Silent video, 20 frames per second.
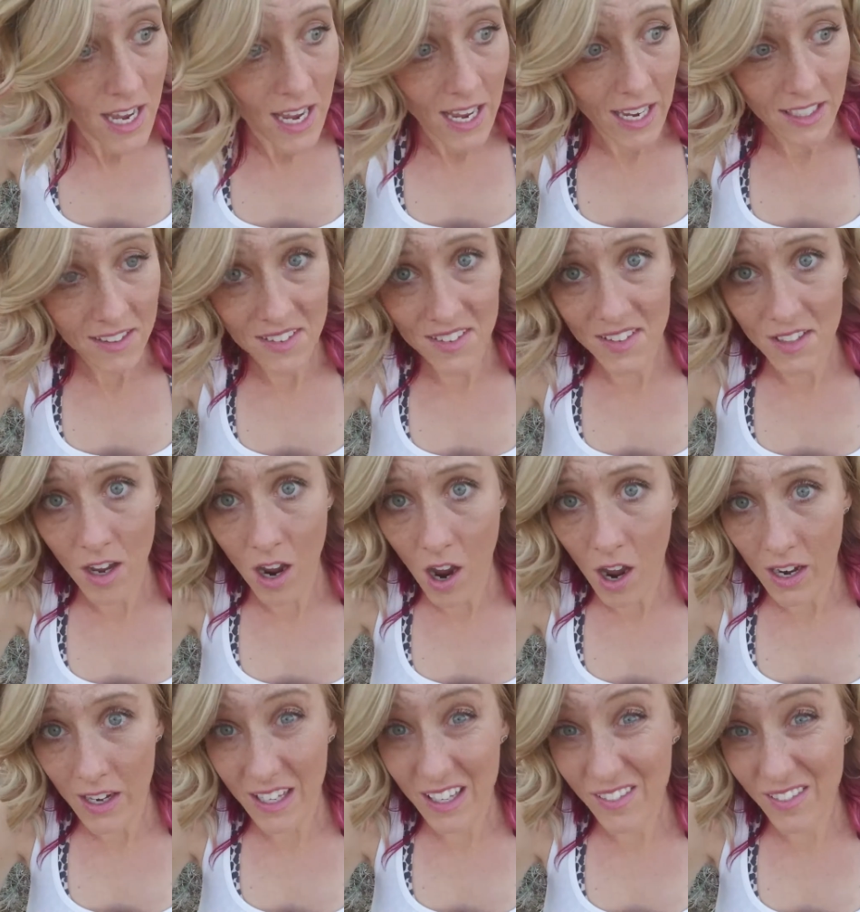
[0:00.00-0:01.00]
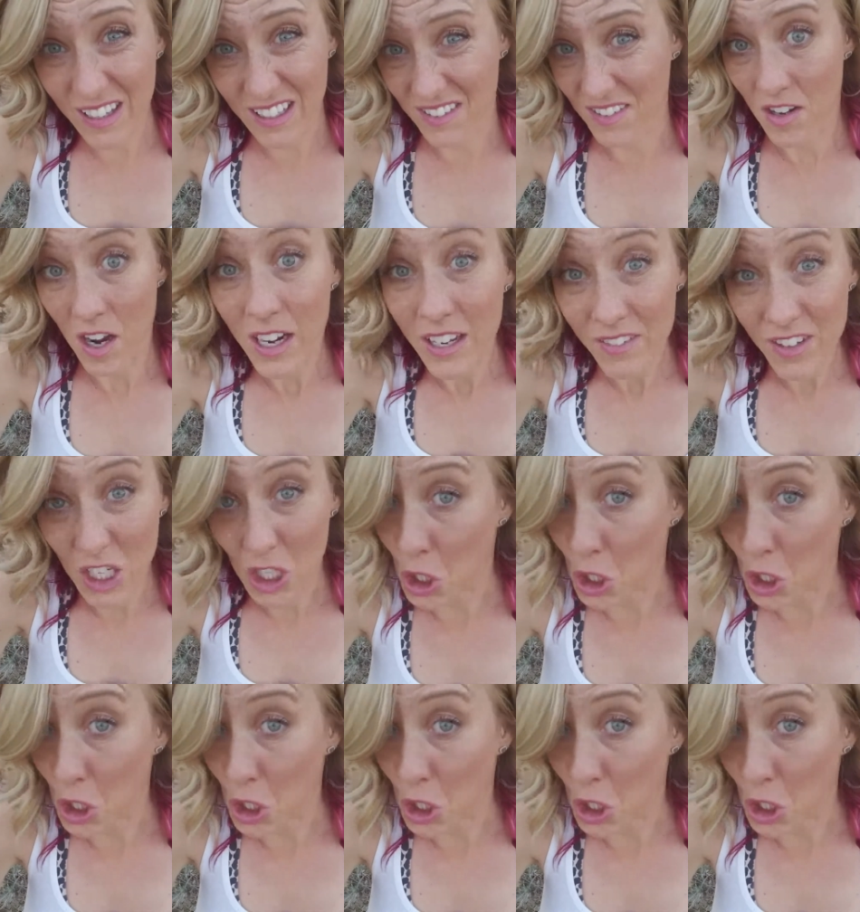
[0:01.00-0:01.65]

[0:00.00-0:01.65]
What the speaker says: It's not even a